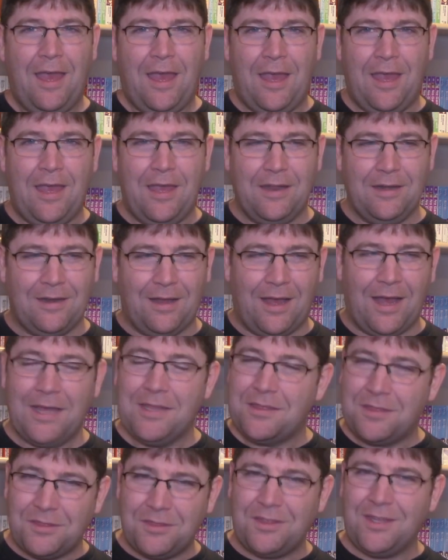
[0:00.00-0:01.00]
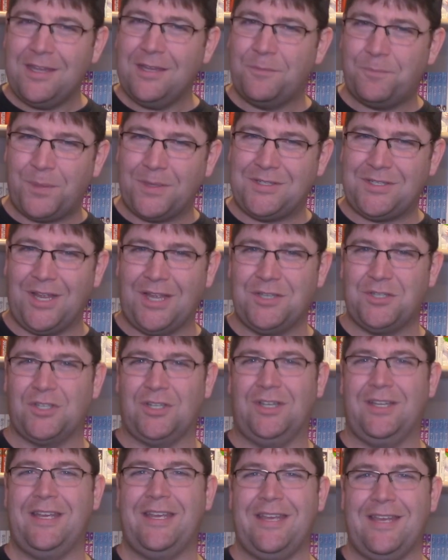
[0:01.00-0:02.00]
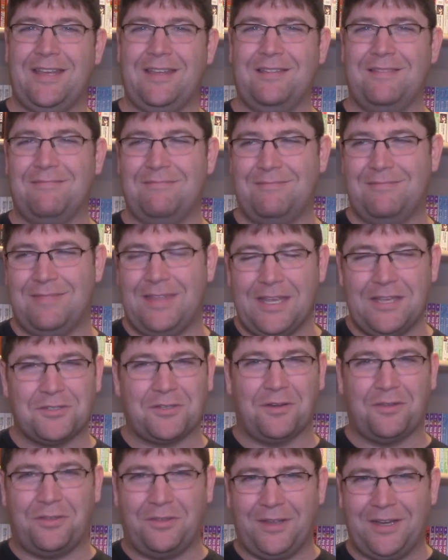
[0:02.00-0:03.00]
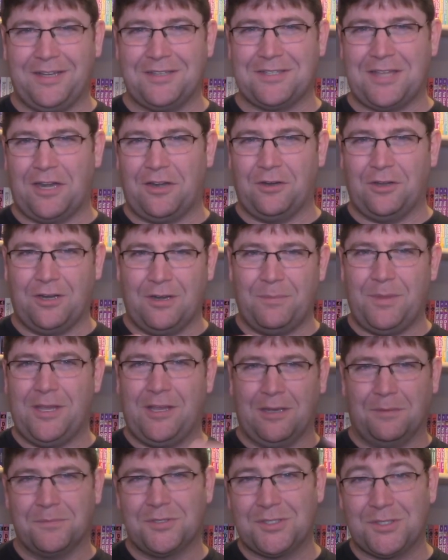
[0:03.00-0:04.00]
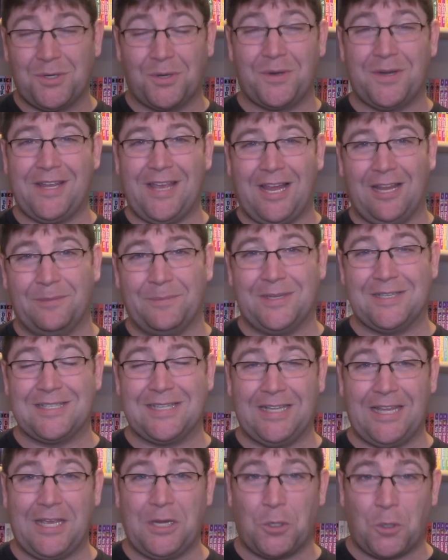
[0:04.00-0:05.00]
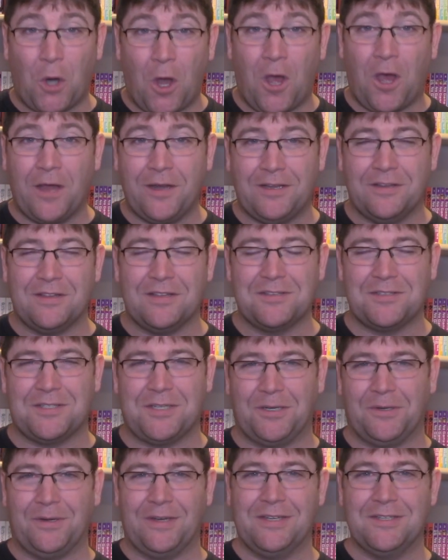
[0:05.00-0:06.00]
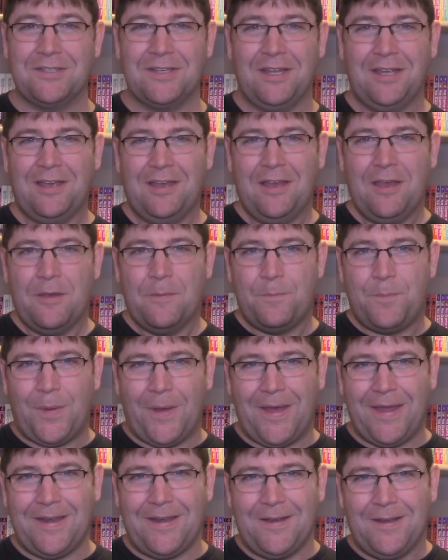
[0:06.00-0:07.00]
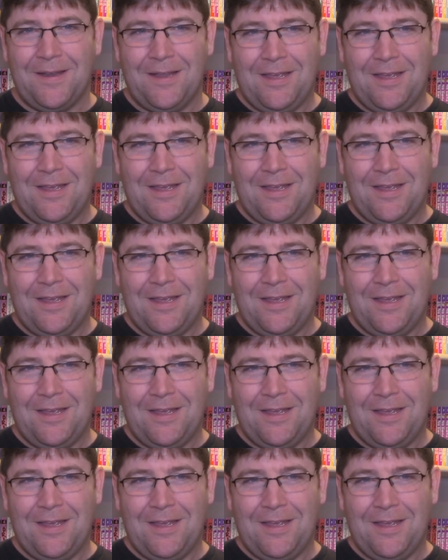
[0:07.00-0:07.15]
and I think potentially these are things that are going to become story elements later on in the series. But